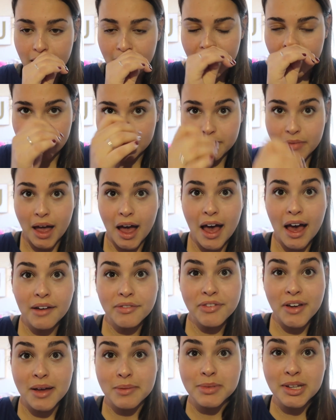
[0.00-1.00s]
Um, I
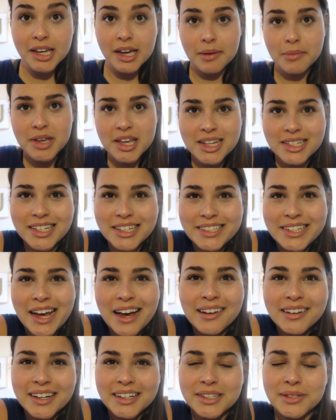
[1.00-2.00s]
have family coming into
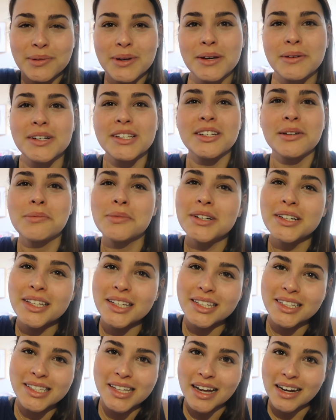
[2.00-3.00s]
town next week, which I'm
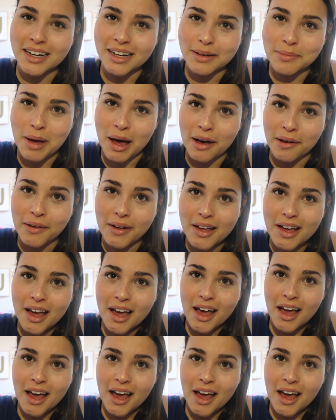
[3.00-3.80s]
really excited about